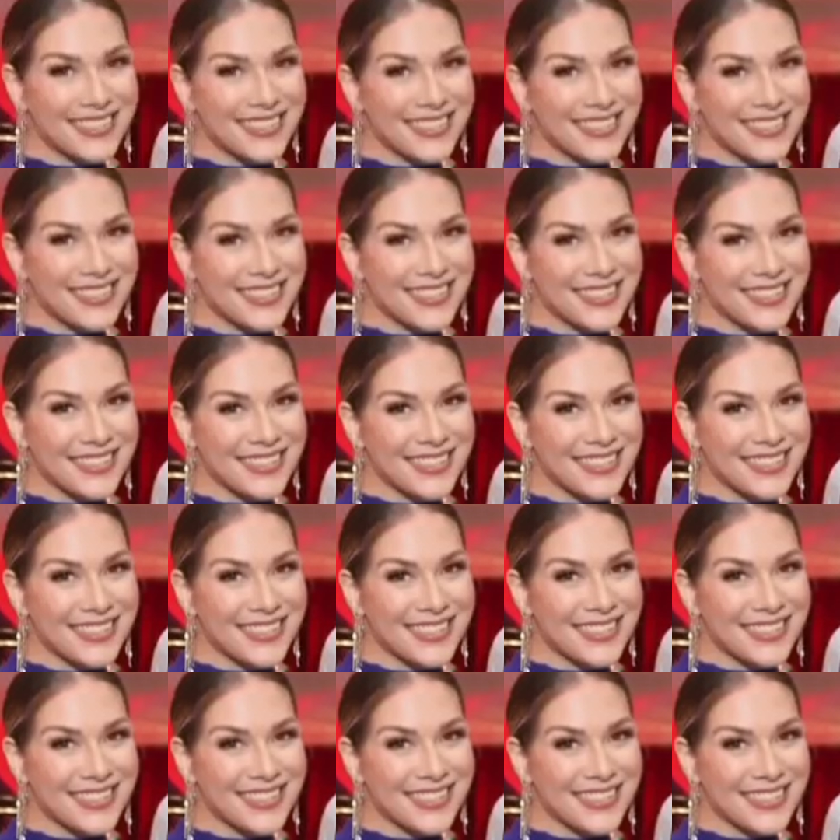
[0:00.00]

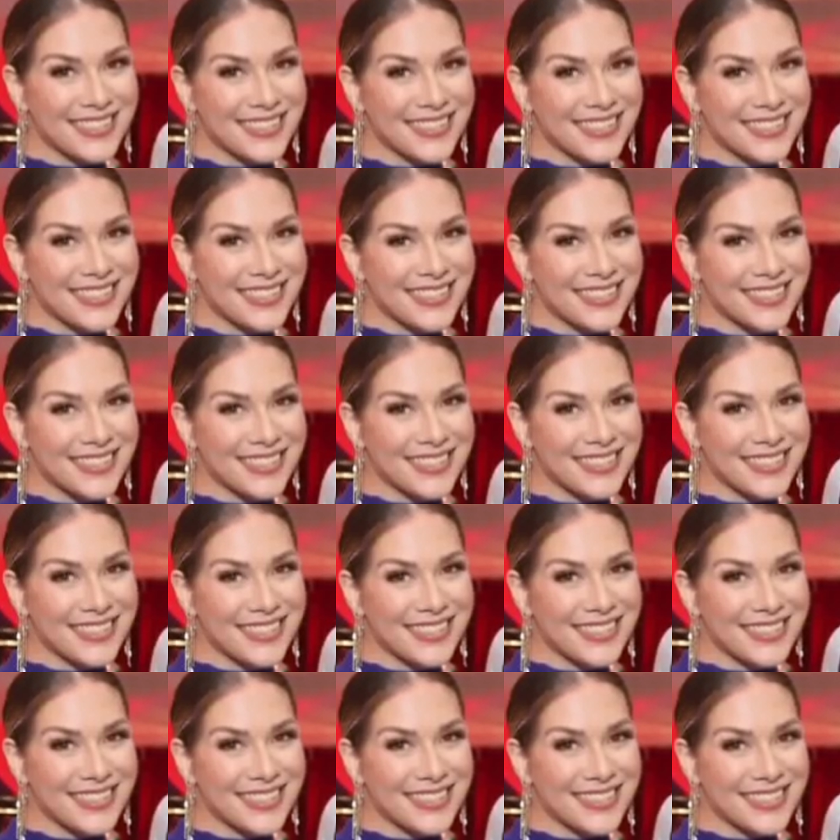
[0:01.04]

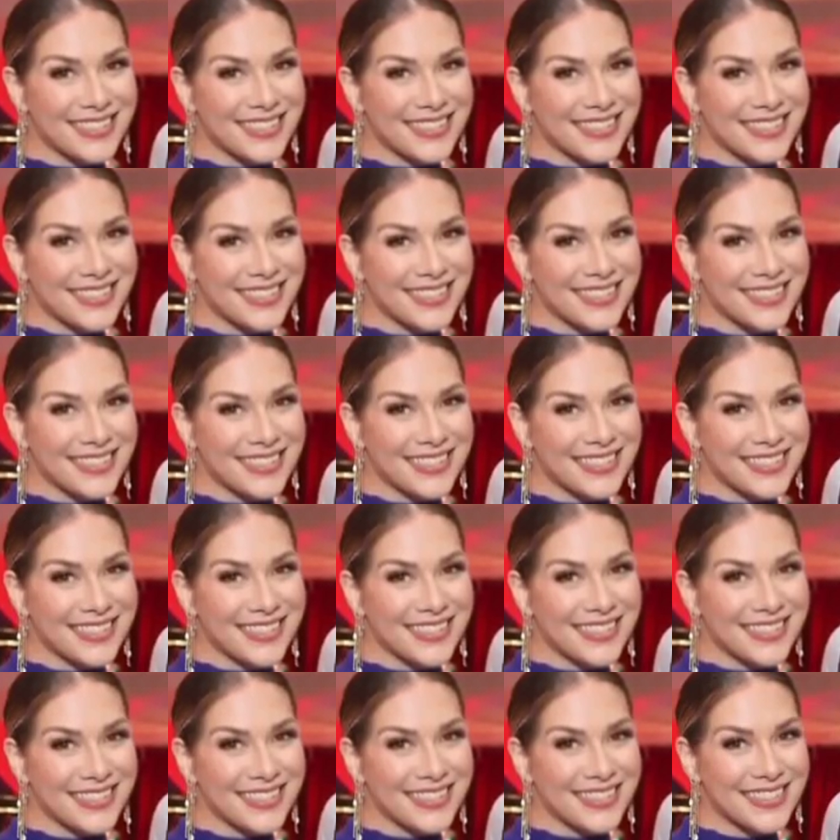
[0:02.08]

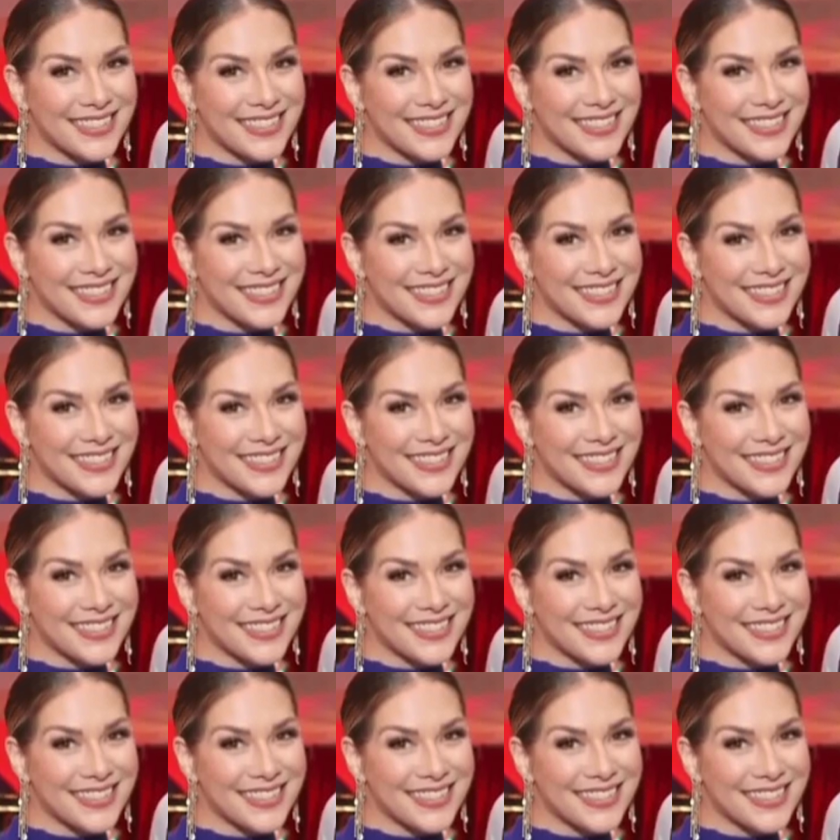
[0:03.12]
(not speaking)